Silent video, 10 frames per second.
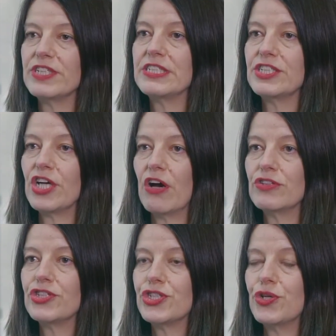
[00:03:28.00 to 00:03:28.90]
it's a
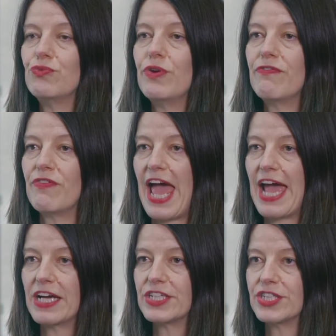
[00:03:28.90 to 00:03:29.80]
chance to
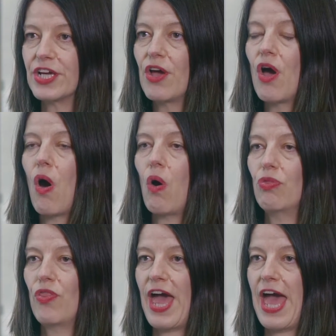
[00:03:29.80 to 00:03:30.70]
reflect
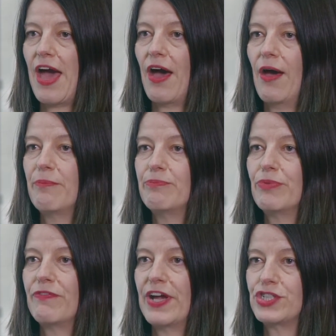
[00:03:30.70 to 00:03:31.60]
on their
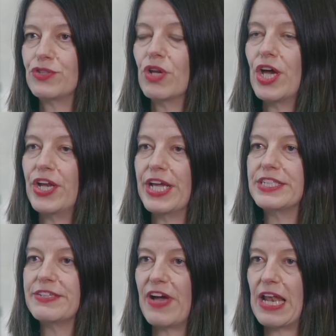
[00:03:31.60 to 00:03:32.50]
professional learning
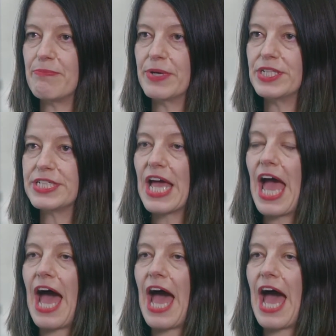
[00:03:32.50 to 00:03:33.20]
and development,